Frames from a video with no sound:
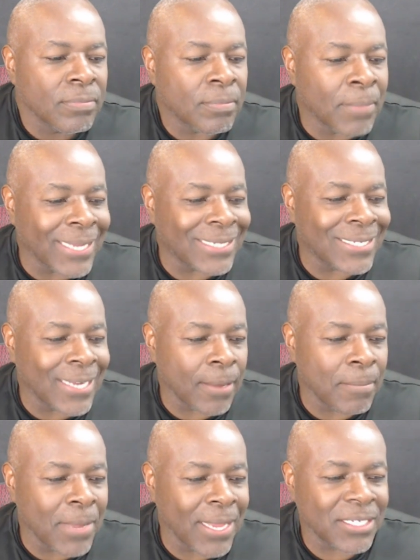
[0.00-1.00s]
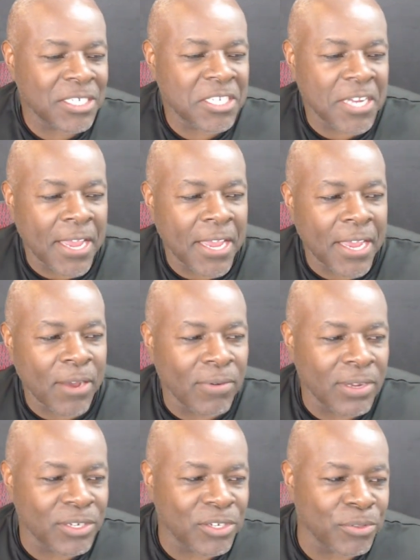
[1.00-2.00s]
Mic check. 1,
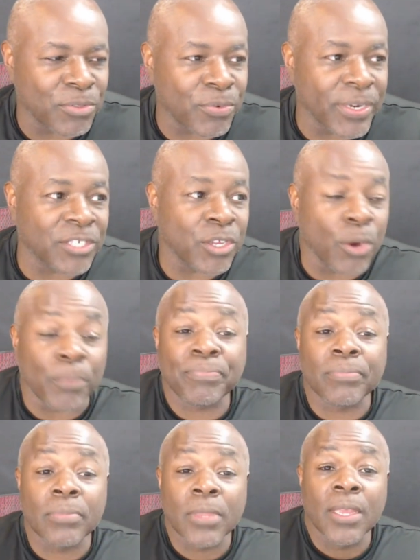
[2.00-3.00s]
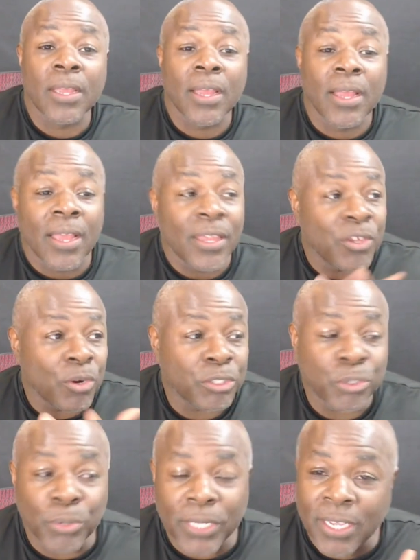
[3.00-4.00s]
2, 3. So, yours
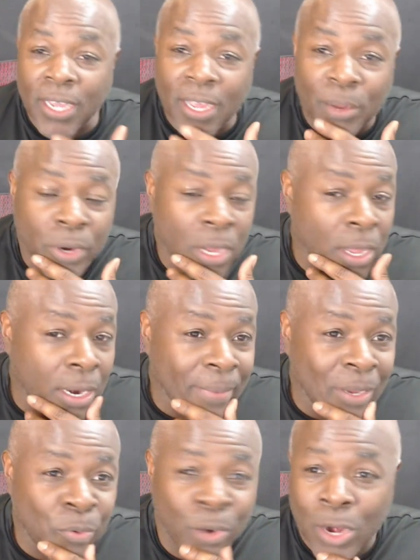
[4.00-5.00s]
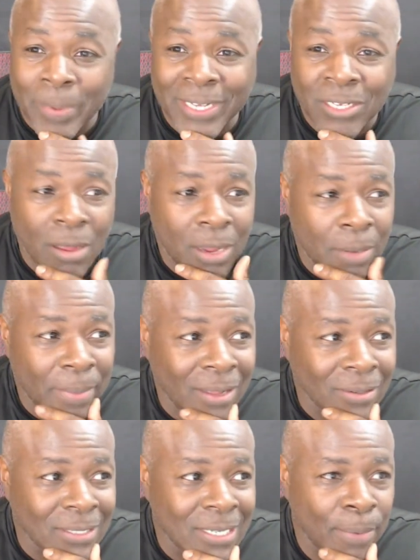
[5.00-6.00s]
truly, we're gonna be talking
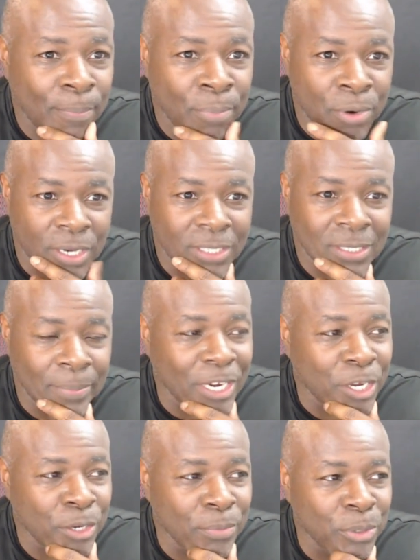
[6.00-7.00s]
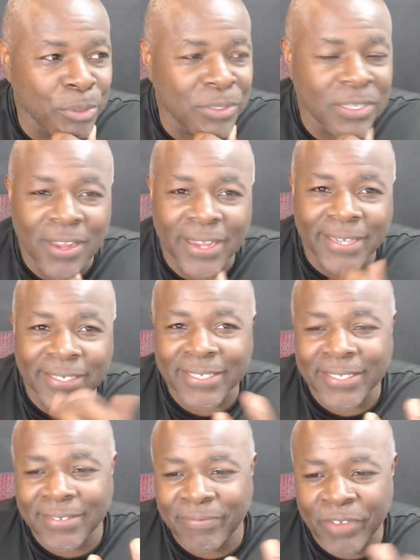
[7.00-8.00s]
about Brooks. I'm in a good mood tonight.
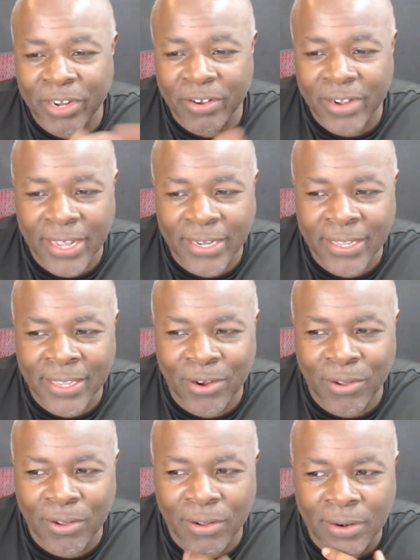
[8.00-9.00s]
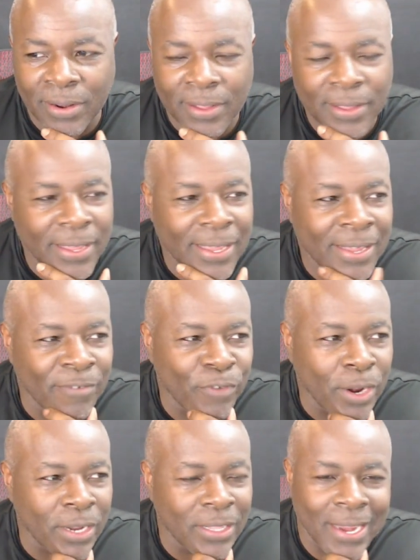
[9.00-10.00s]
Figured I'd get on in front of the